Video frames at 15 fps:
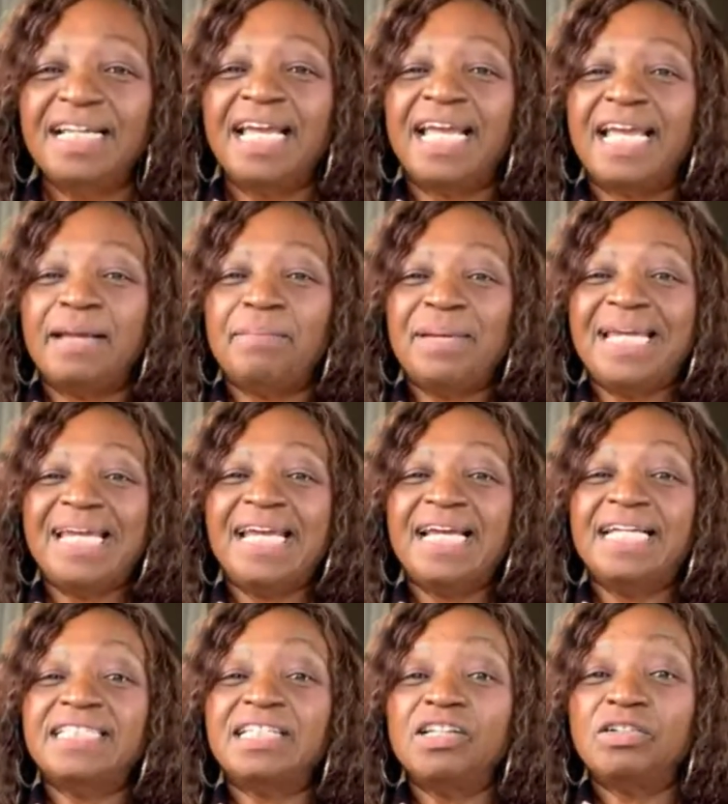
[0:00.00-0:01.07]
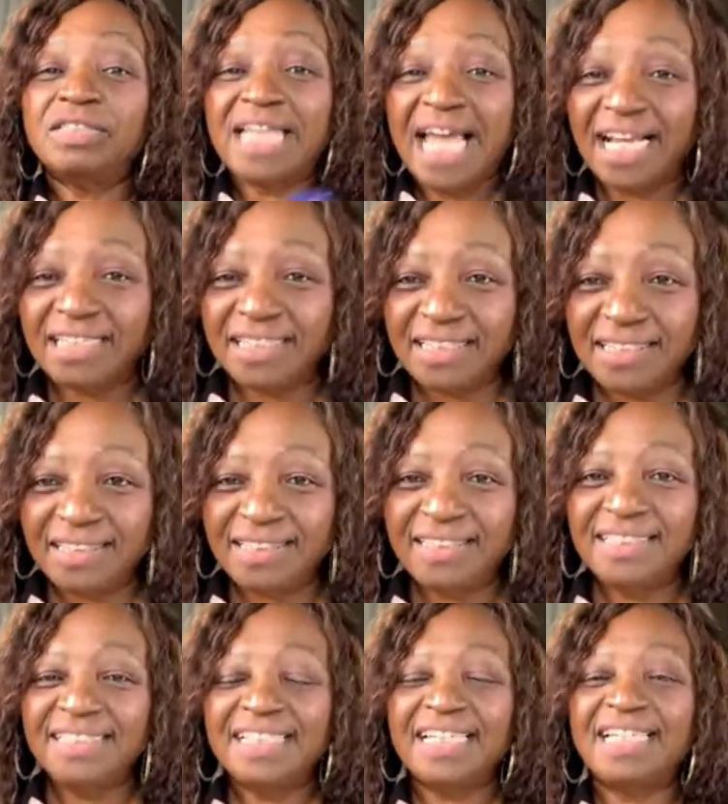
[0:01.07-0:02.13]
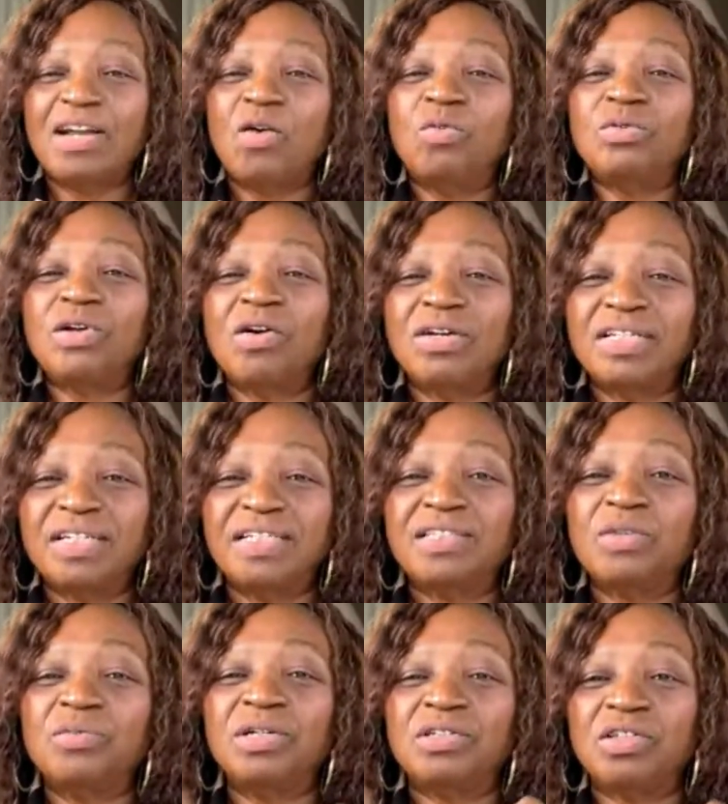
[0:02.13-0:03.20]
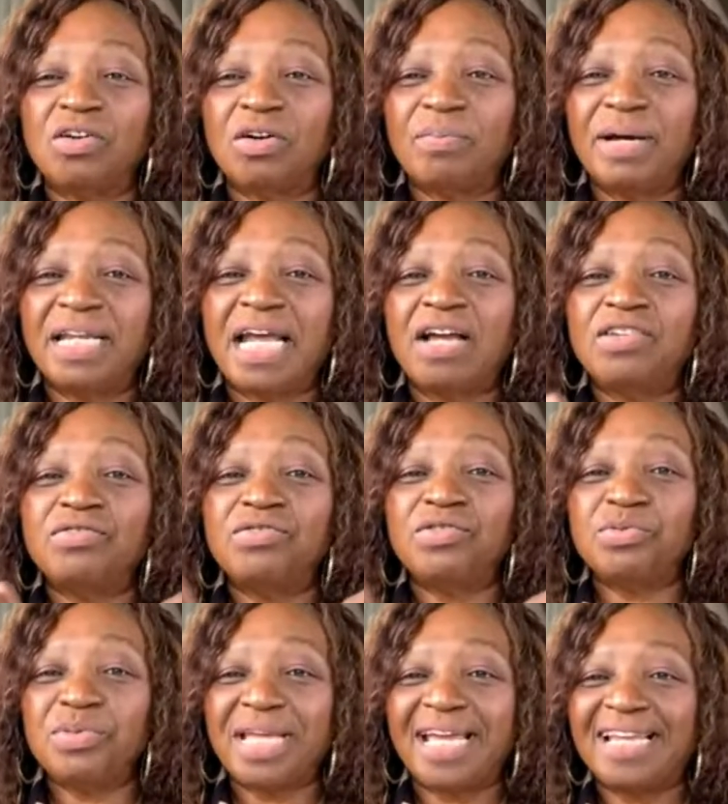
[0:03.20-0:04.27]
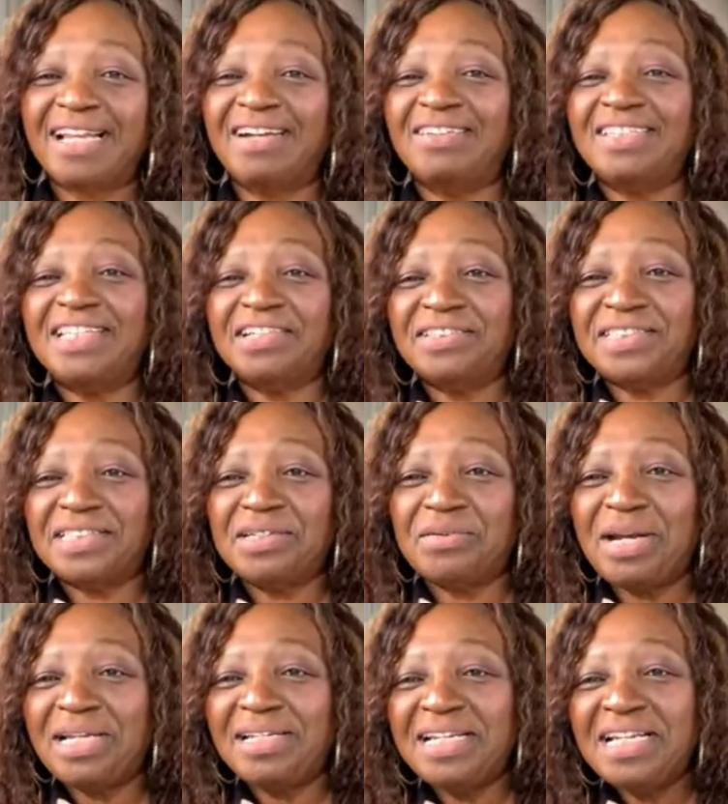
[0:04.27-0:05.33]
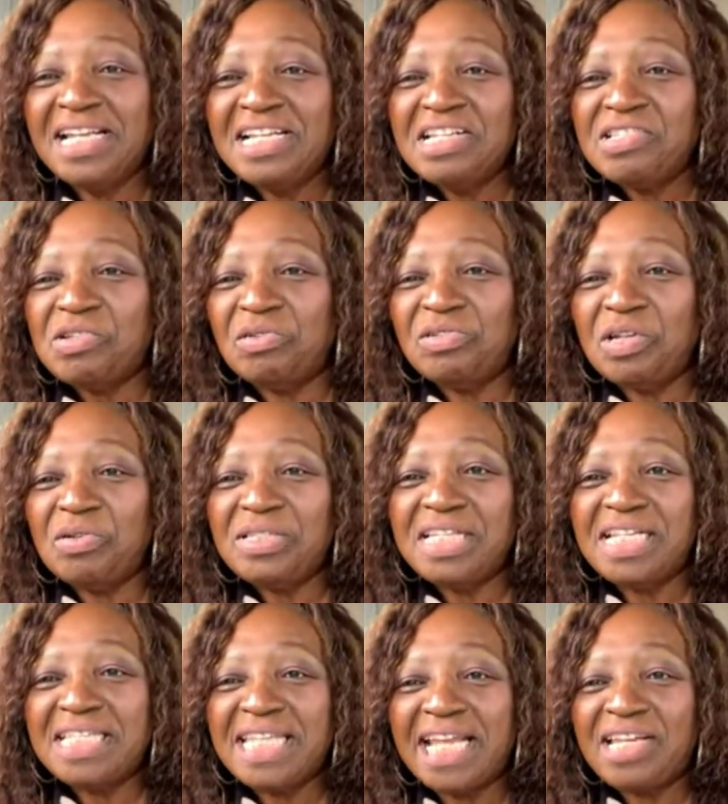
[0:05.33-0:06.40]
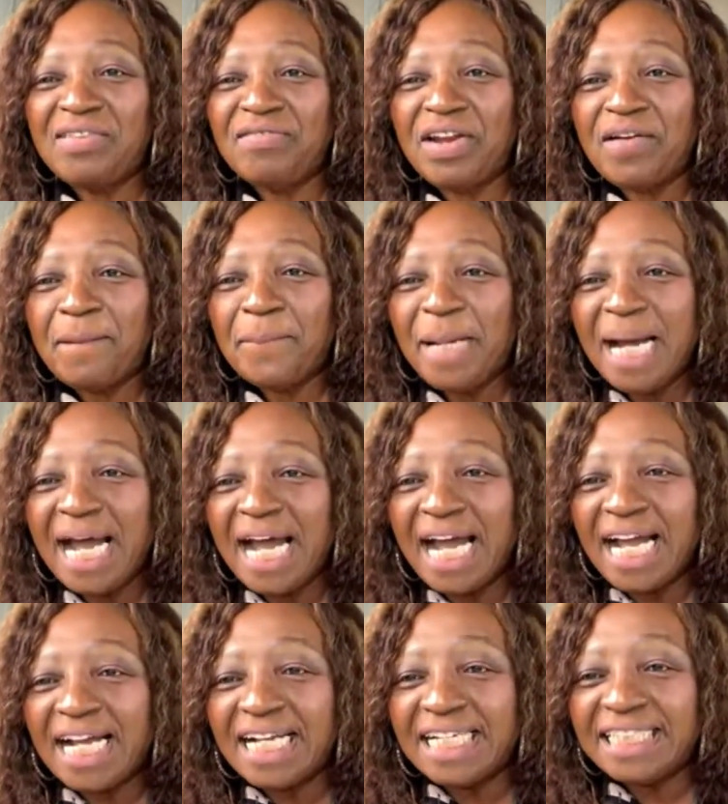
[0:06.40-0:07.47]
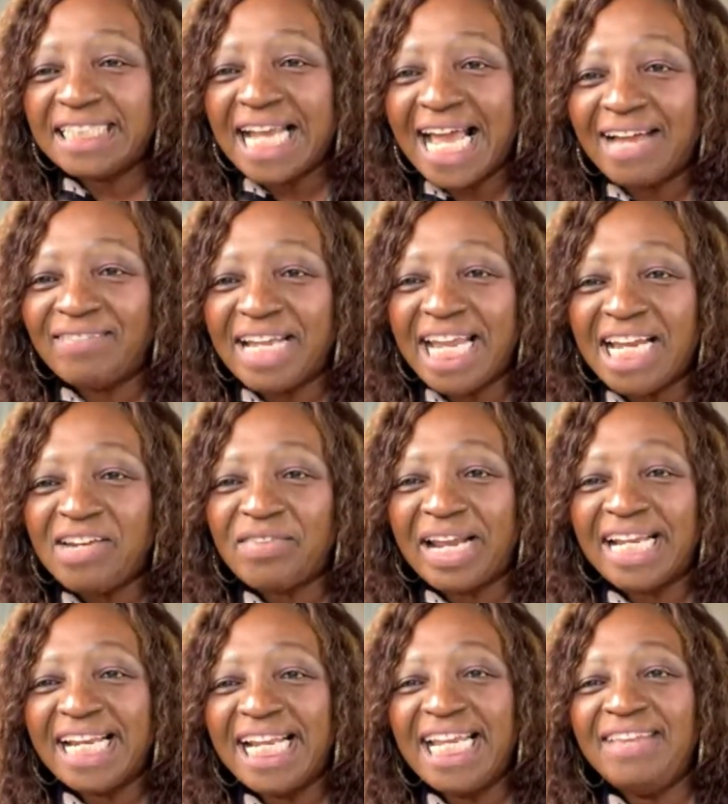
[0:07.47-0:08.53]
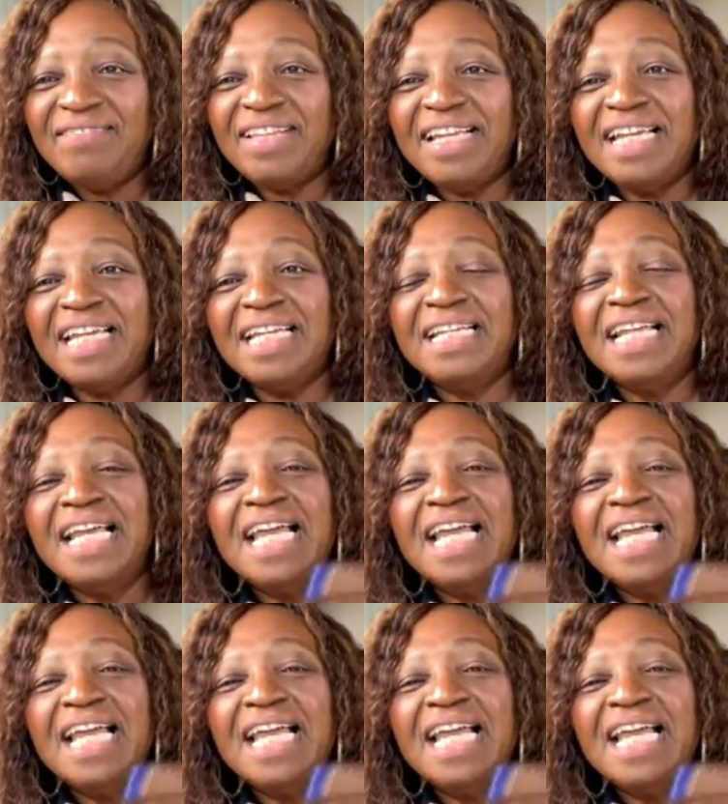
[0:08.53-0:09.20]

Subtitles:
and pay as little taxes and hold on to it. So we're going to talk about how you do that on Thursday. All right. So Joan says, thank you very much. Have a great evening.